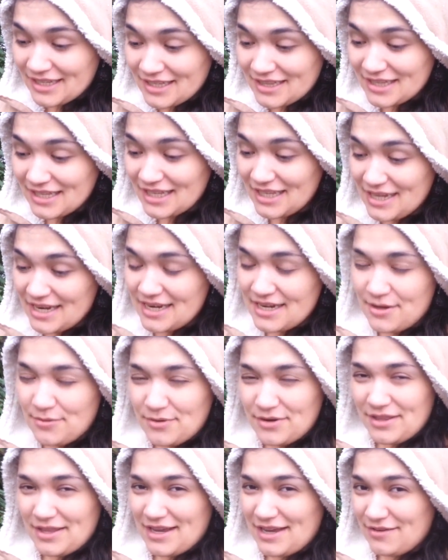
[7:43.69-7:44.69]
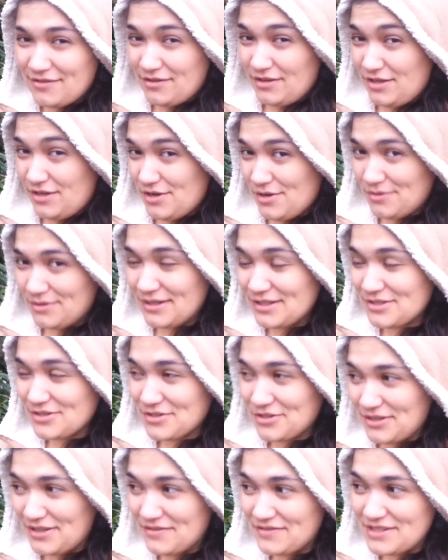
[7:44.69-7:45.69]
than anywhere that I really noticed
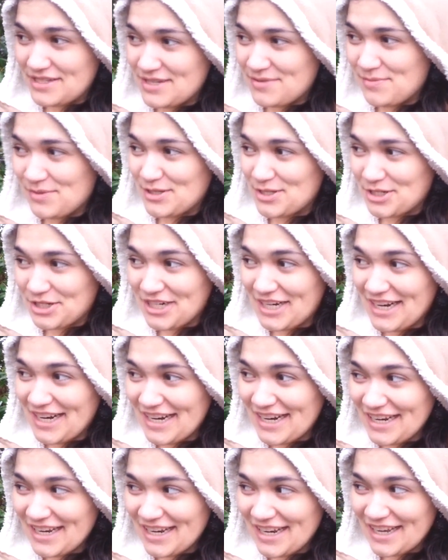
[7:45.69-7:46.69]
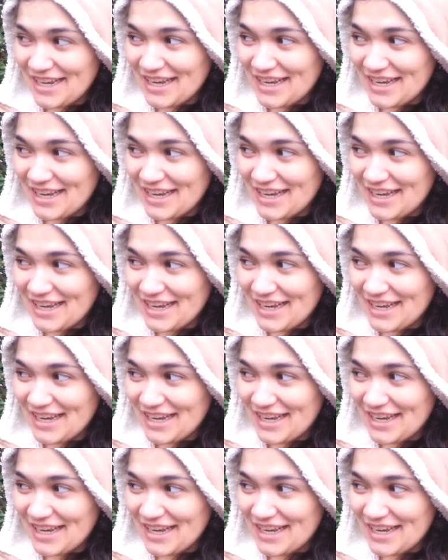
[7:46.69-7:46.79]
or lived in in Missouri.